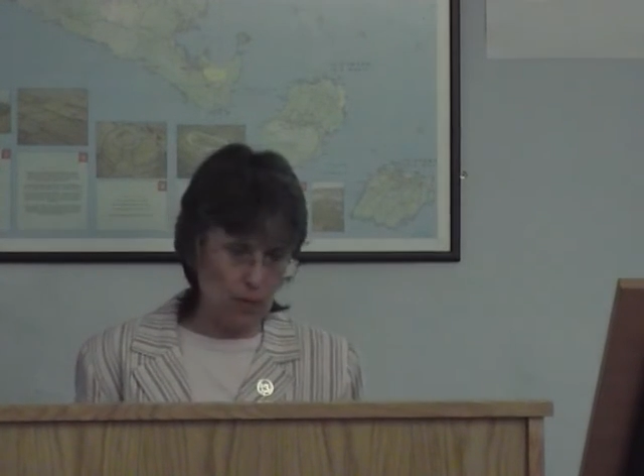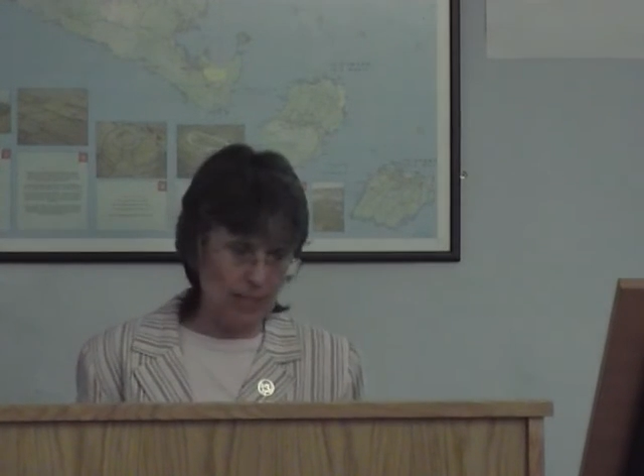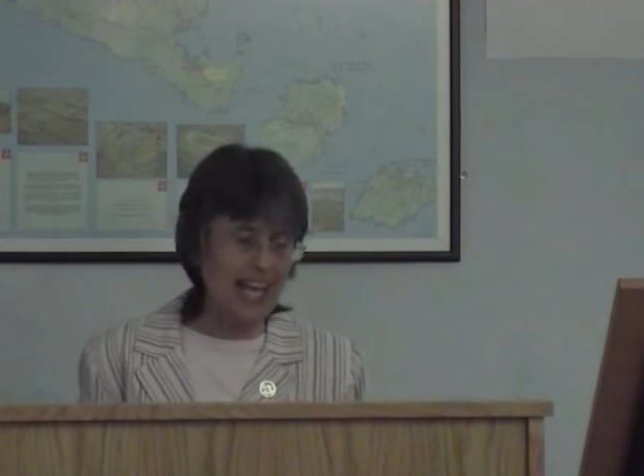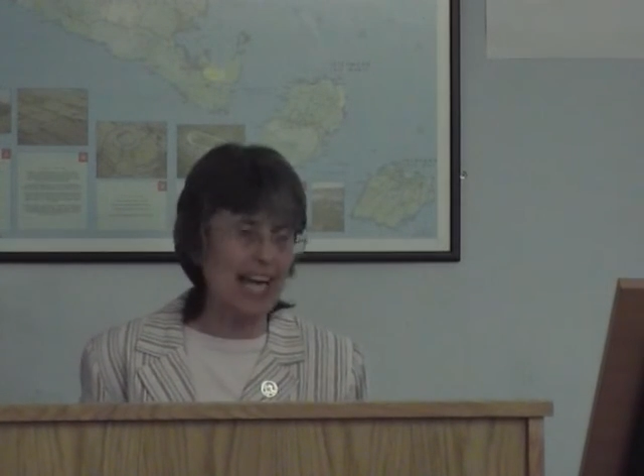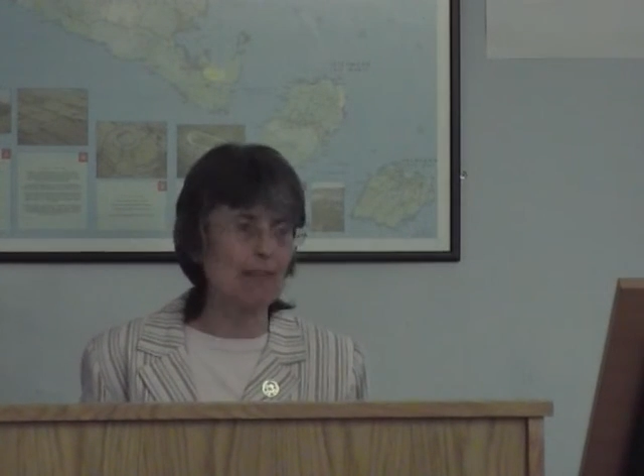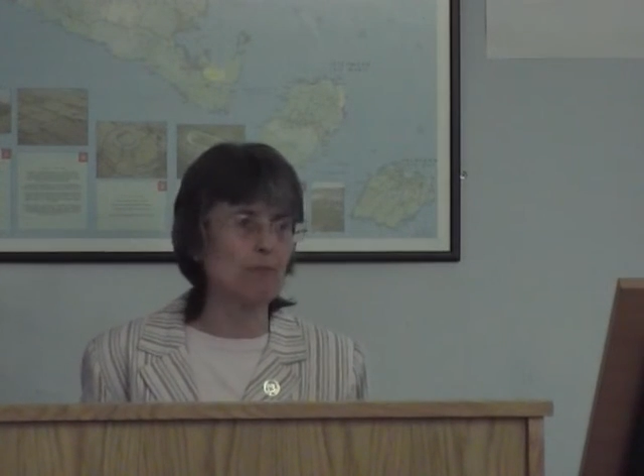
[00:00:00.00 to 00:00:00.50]

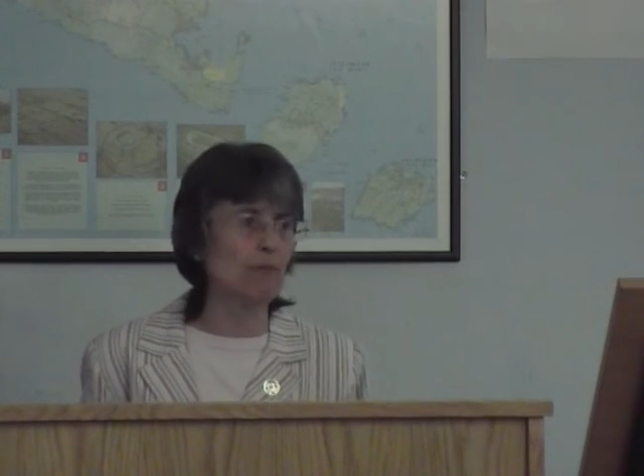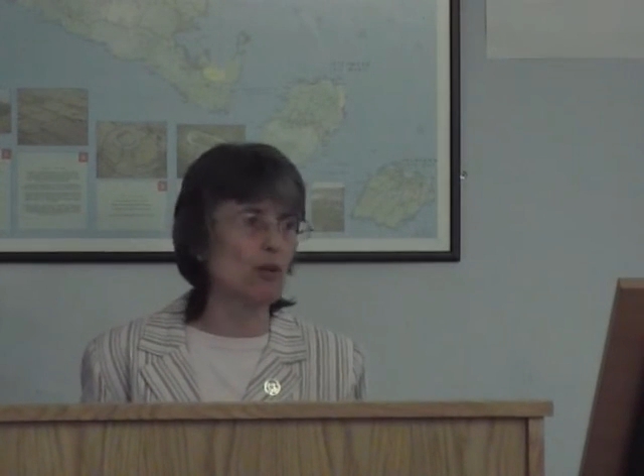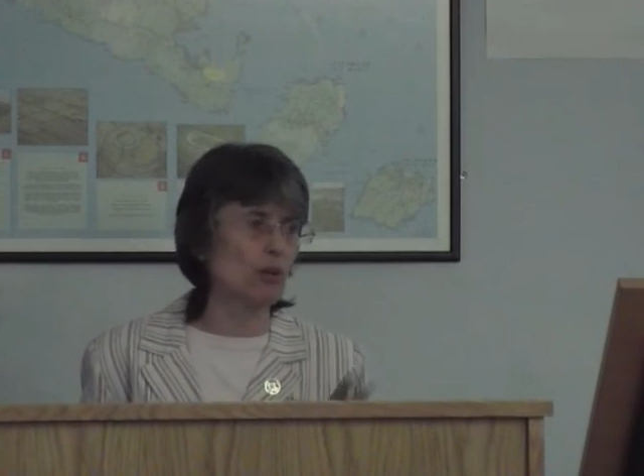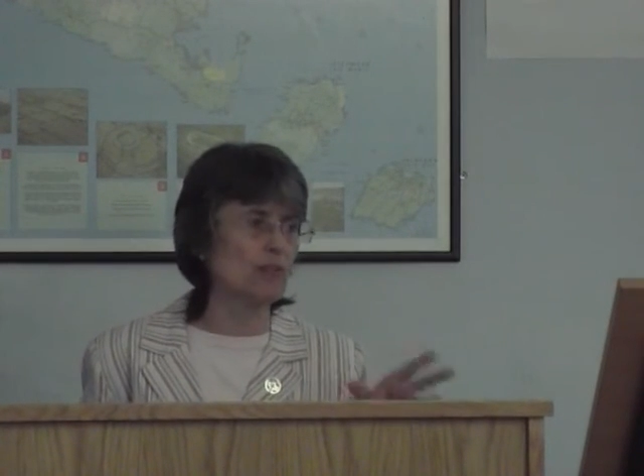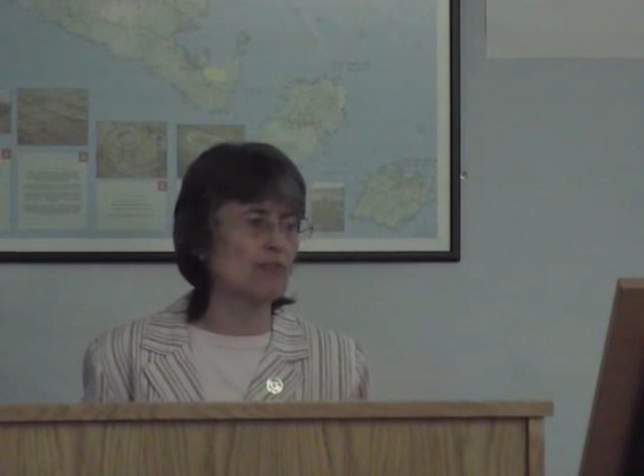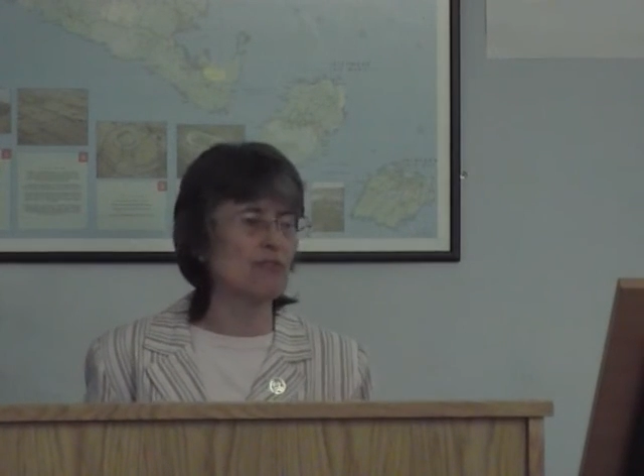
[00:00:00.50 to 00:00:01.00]
what can
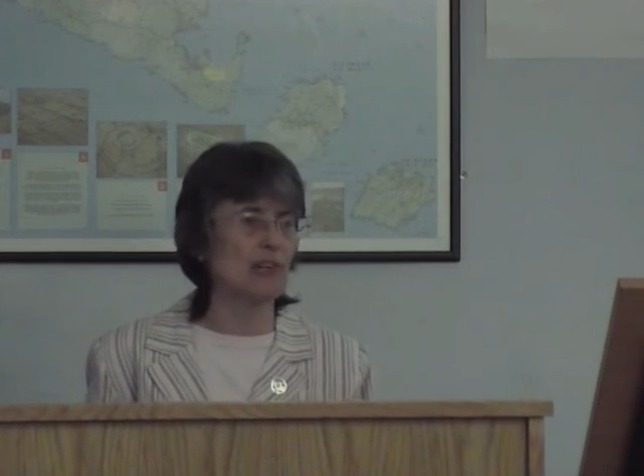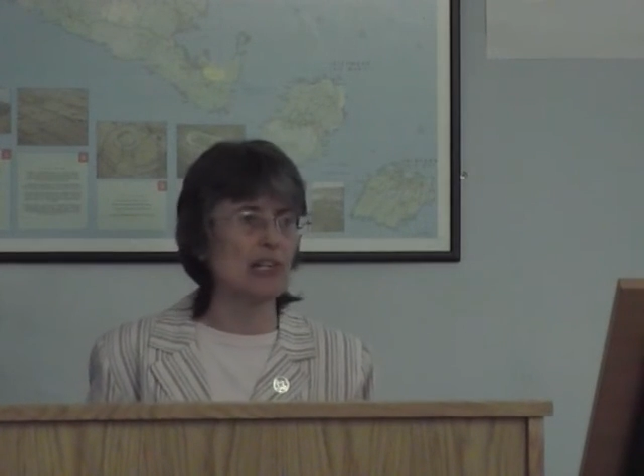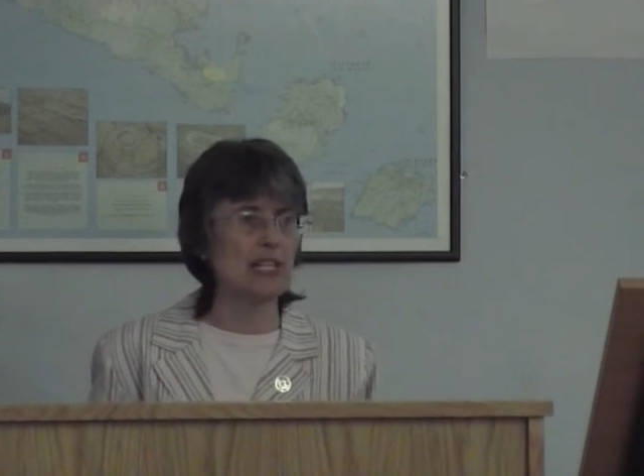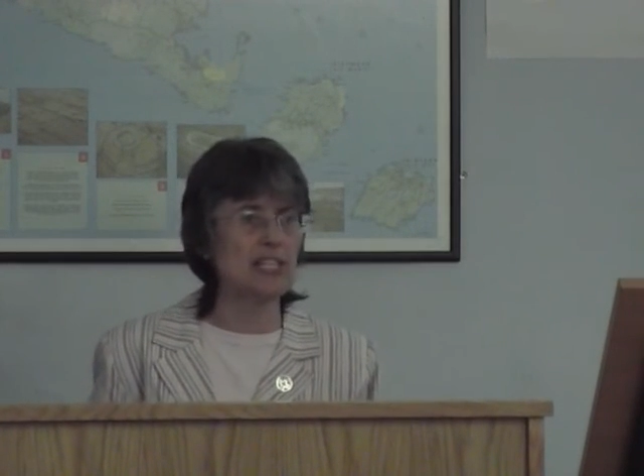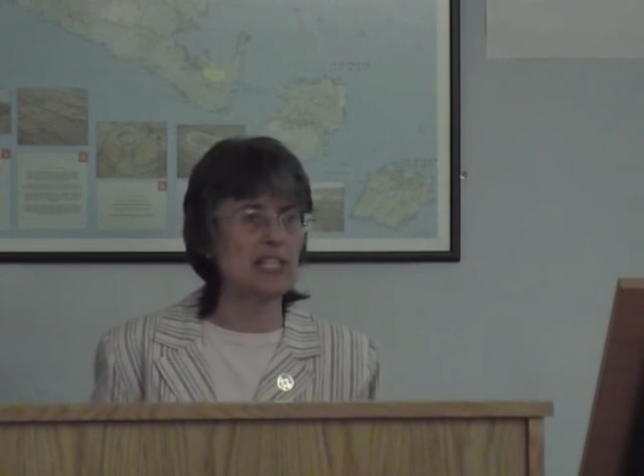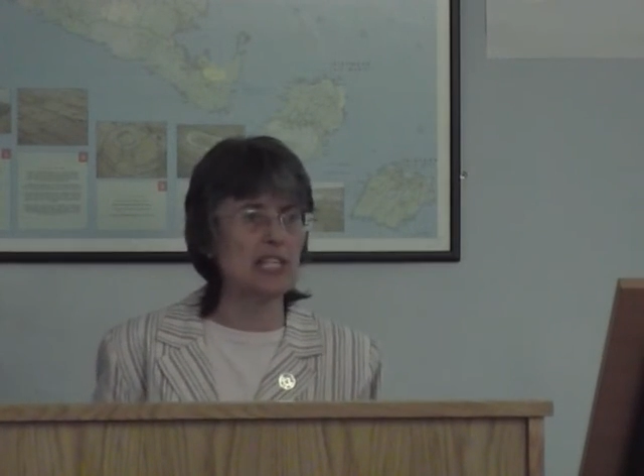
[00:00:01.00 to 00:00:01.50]
look
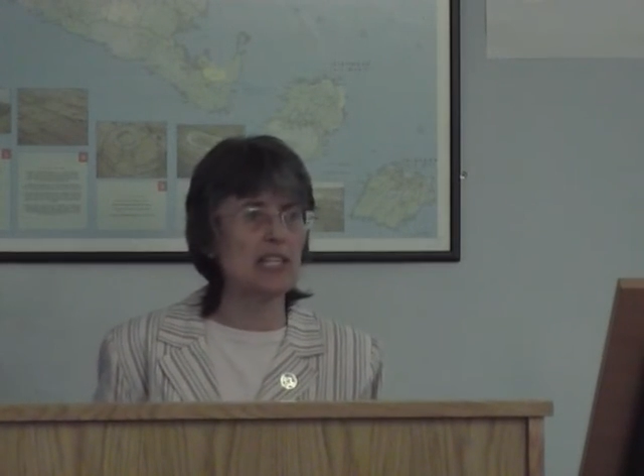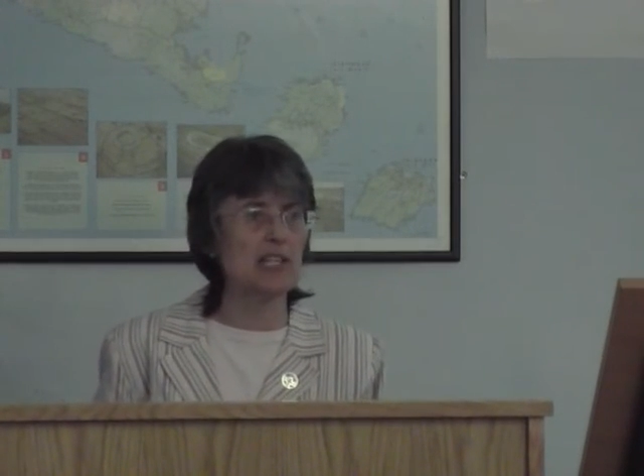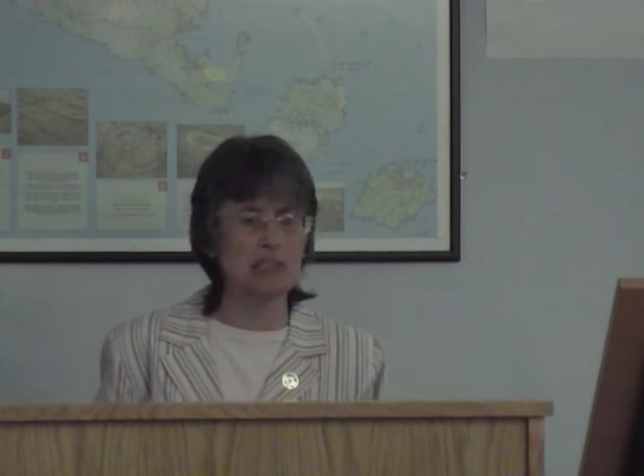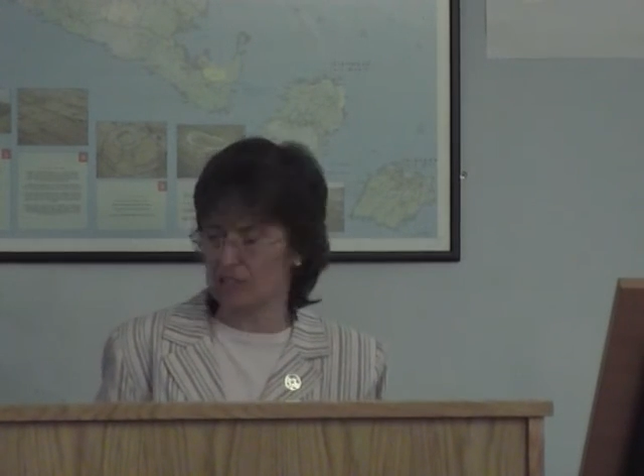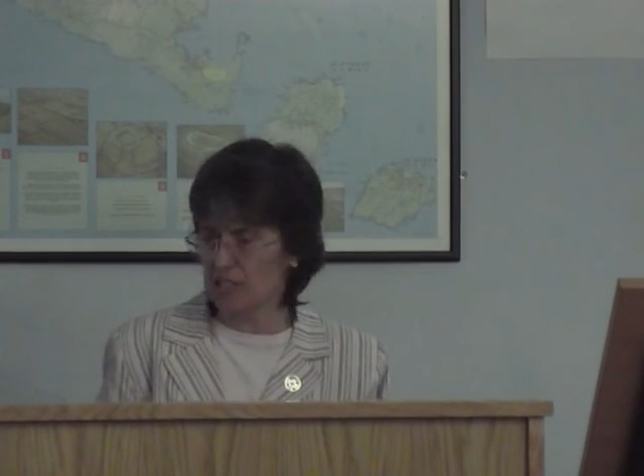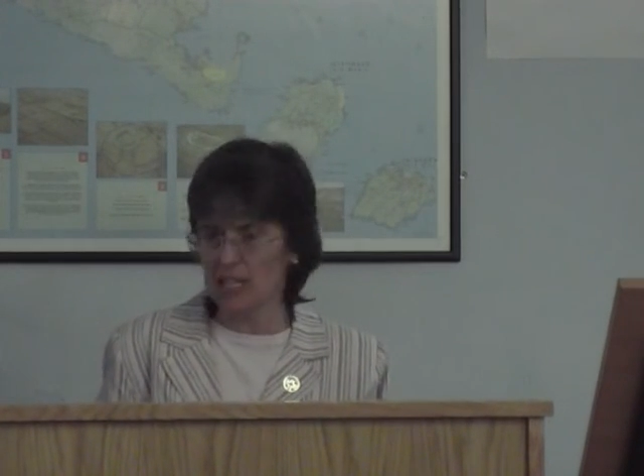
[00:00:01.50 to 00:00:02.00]
fairly
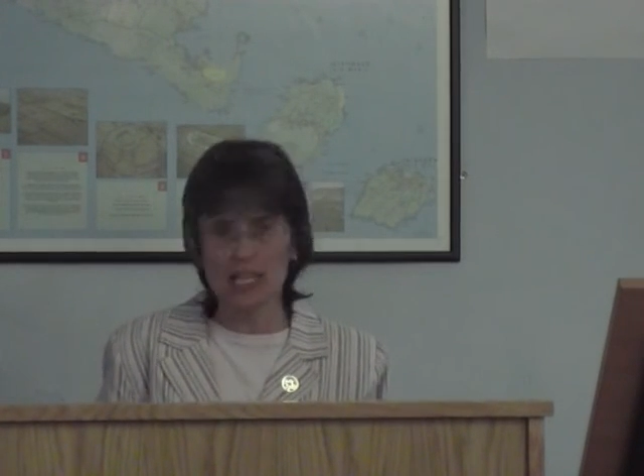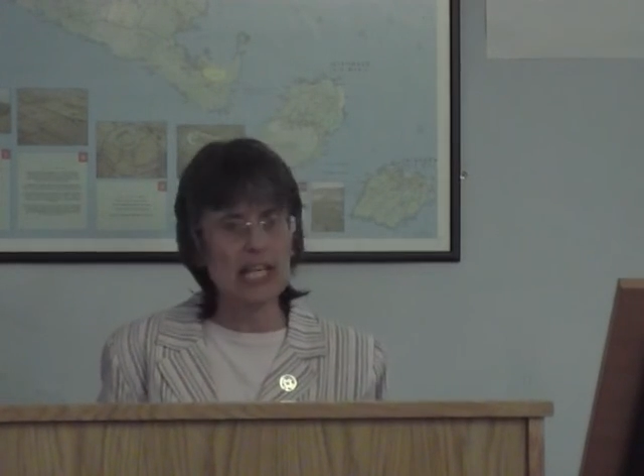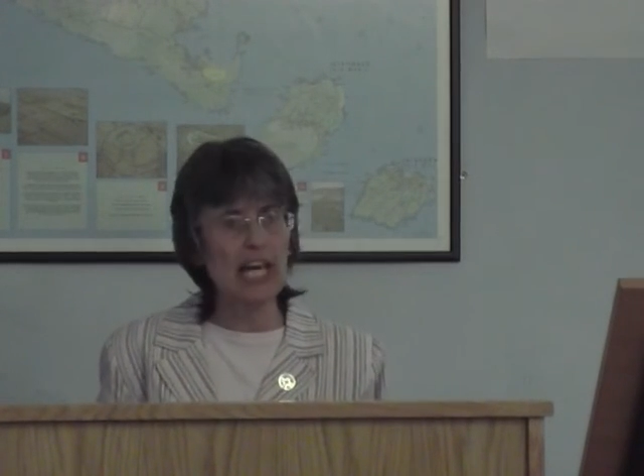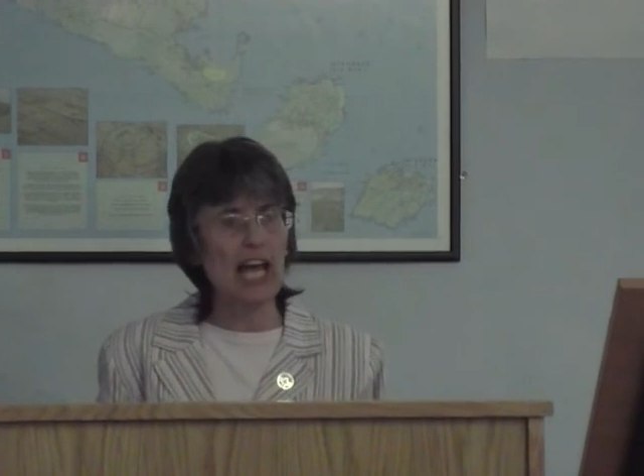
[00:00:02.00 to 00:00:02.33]
tedious